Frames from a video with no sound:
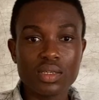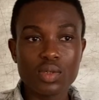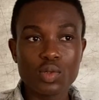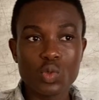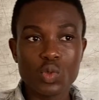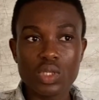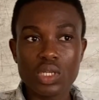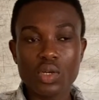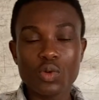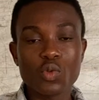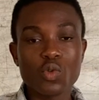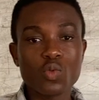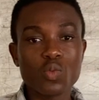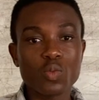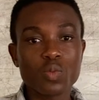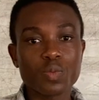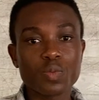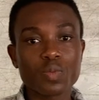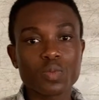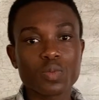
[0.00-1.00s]
to the room.
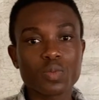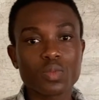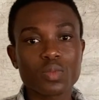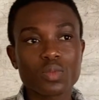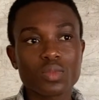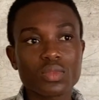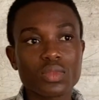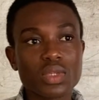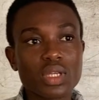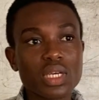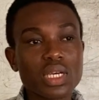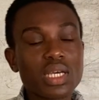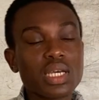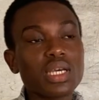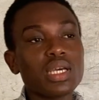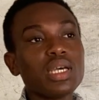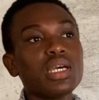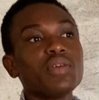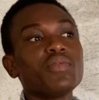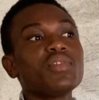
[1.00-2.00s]

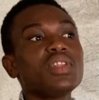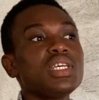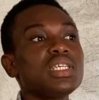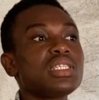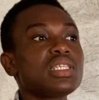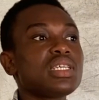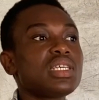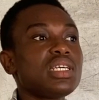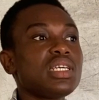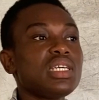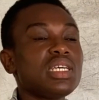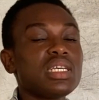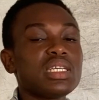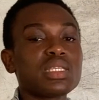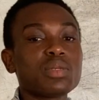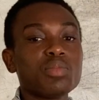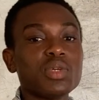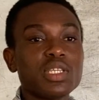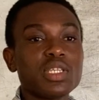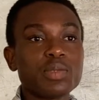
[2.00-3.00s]
If this key
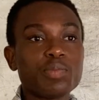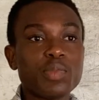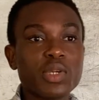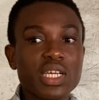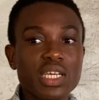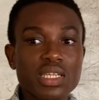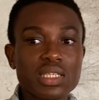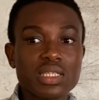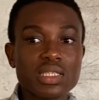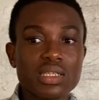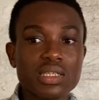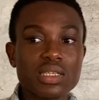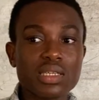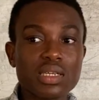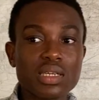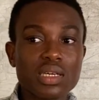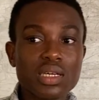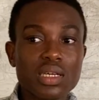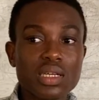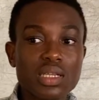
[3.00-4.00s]
is misplaced,
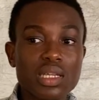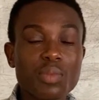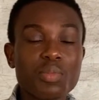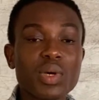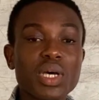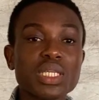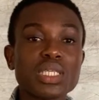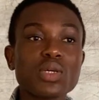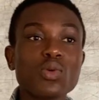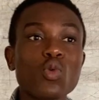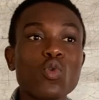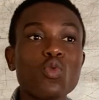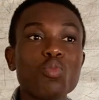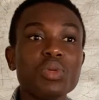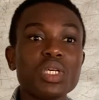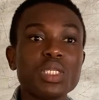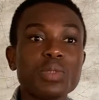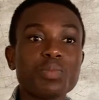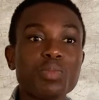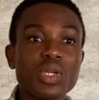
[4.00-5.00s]
the person who
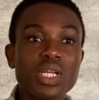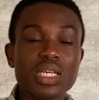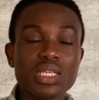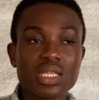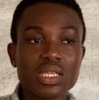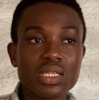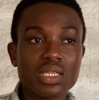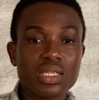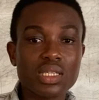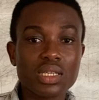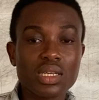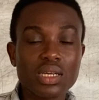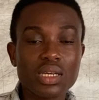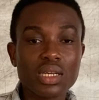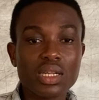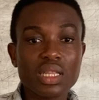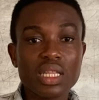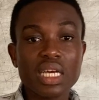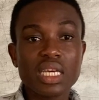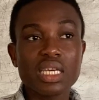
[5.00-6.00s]
misplaces
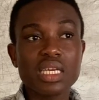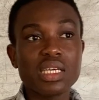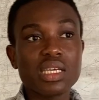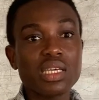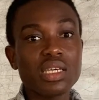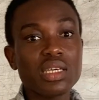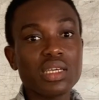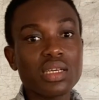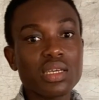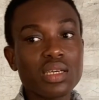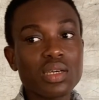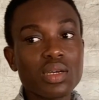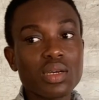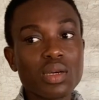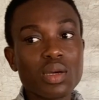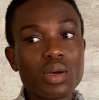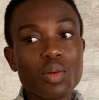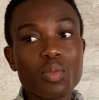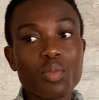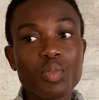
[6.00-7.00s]
the key
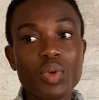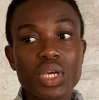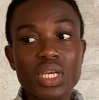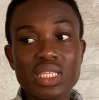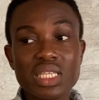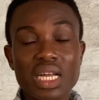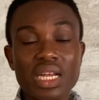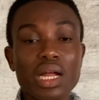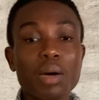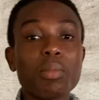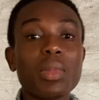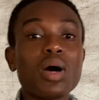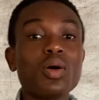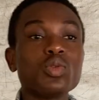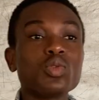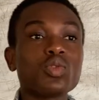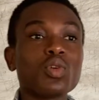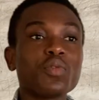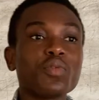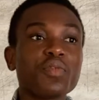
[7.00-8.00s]
pays an
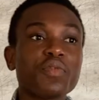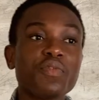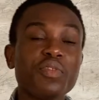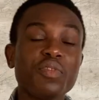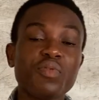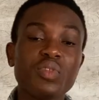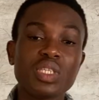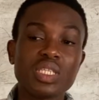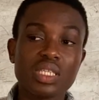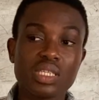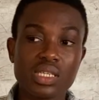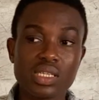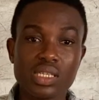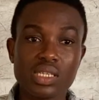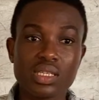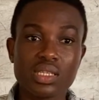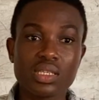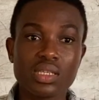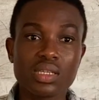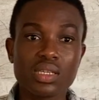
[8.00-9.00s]
amount of 50
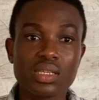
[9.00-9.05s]
cedis,